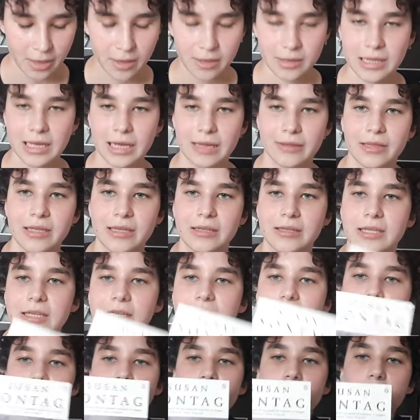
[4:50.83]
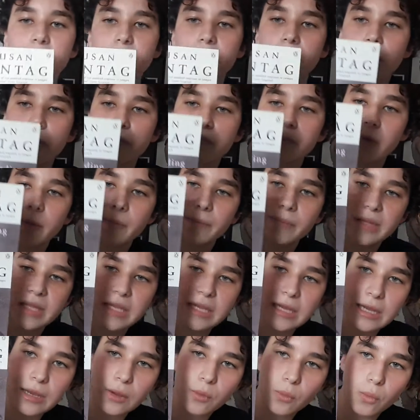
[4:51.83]
Then this is another one from
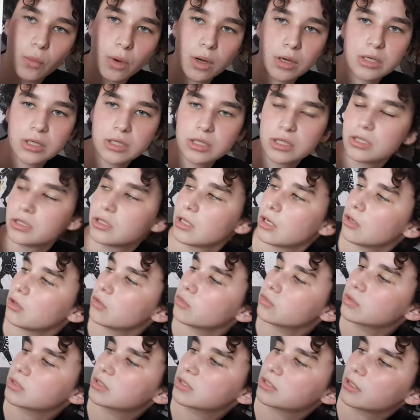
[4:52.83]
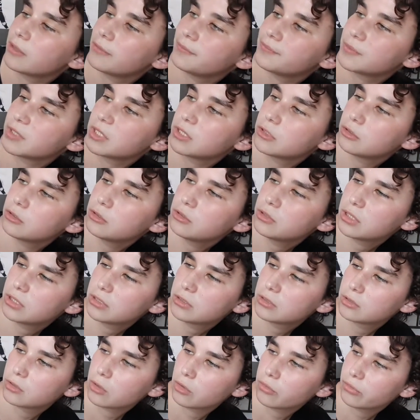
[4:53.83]
the Waterstones.
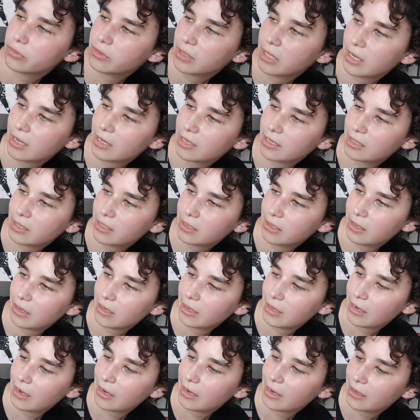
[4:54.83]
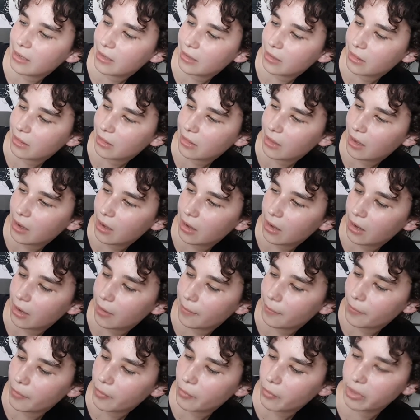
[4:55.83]
Susan Sontag is
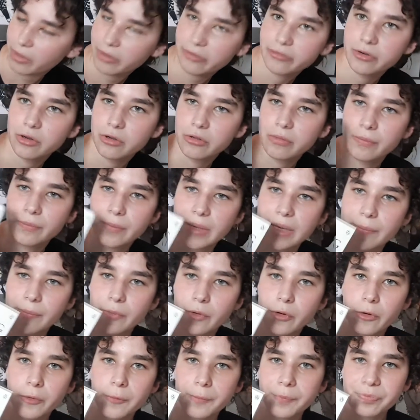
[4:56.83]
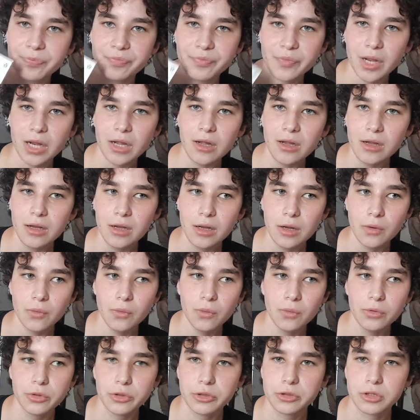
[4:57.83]
one of those people
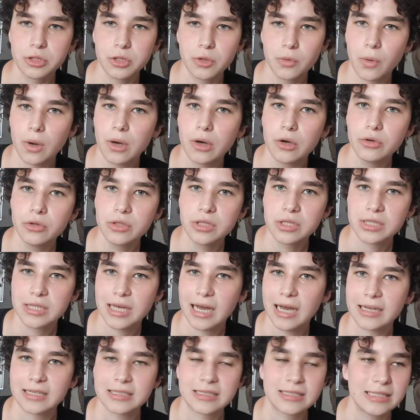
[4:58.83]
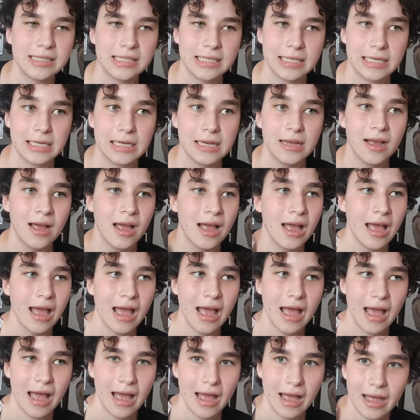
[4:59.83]
Ruth quotes I see
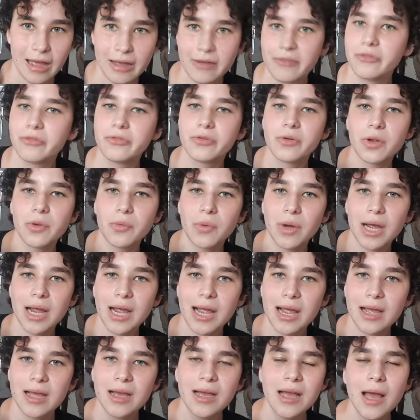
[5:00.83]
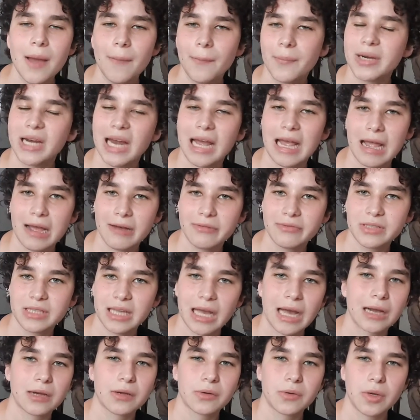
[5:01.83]
everywhere, but I haven't
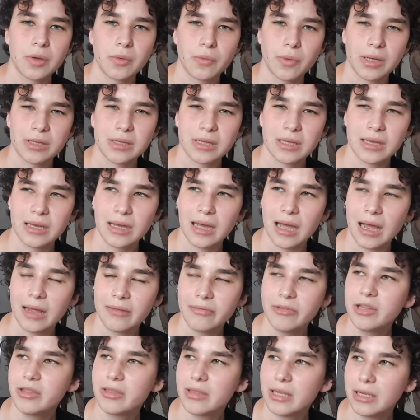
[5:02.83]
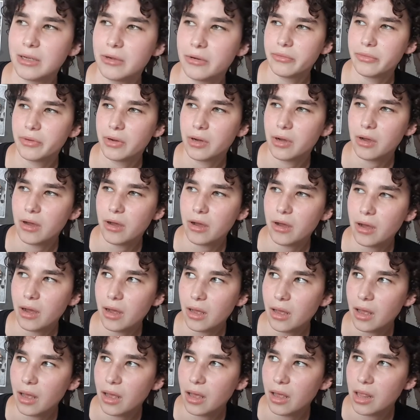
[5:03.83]
actually read anything
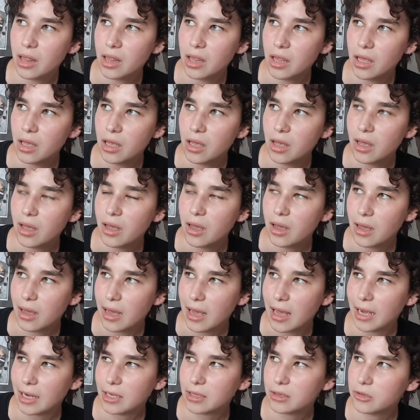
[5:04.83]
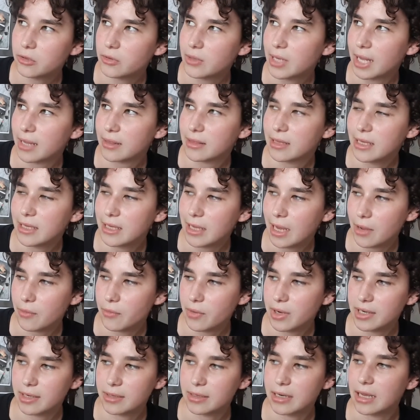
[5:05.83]
her. Actually, I think I
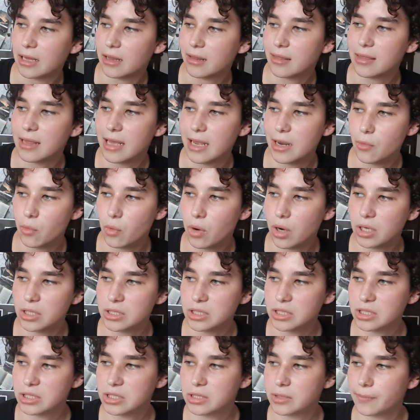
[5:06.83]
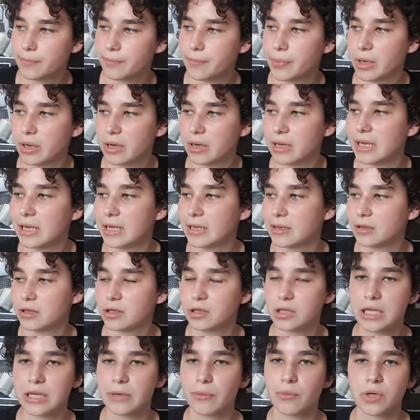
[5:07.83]
read an essay once, but
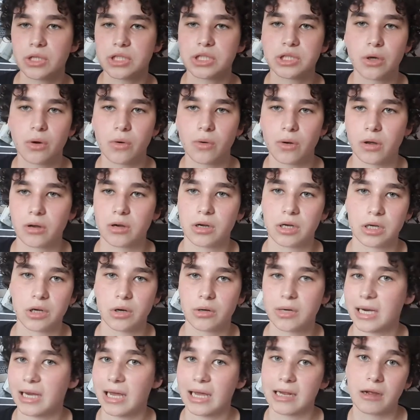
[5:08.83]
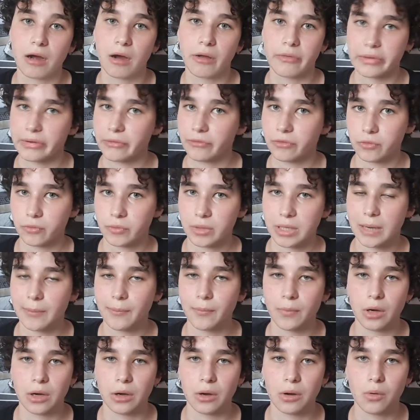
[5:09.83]
it was so long ago that I can't even
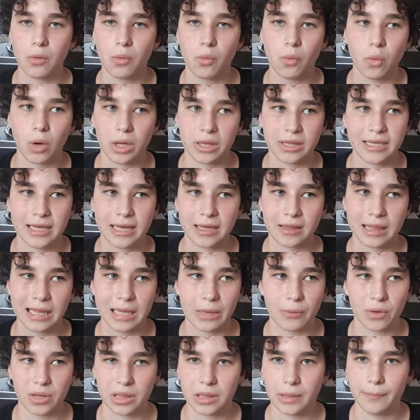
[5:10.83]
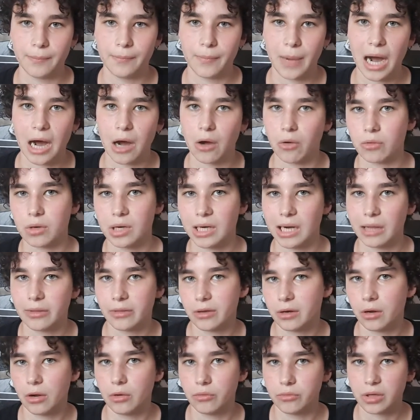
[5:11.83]
remember what the essay was about, let
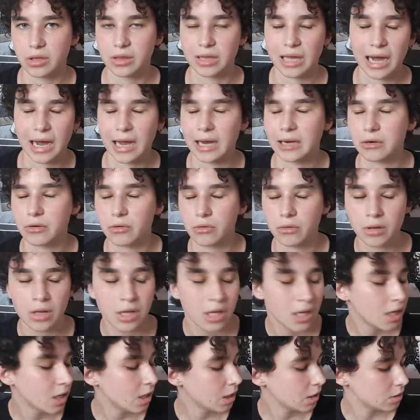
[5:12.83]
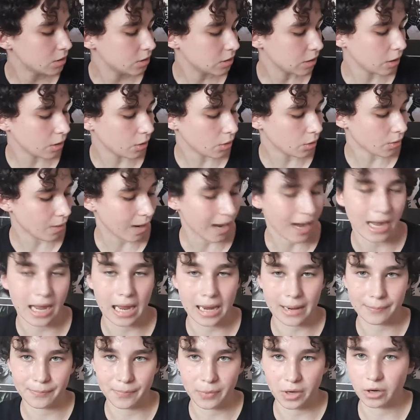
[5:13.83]
alone the title. So
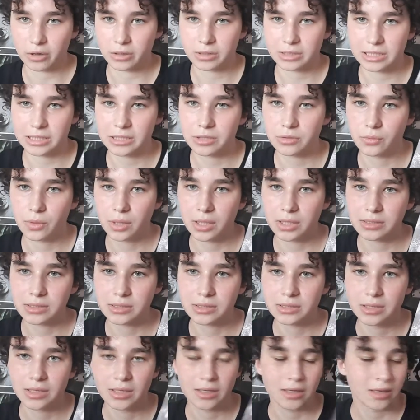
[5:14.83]
I bought this one,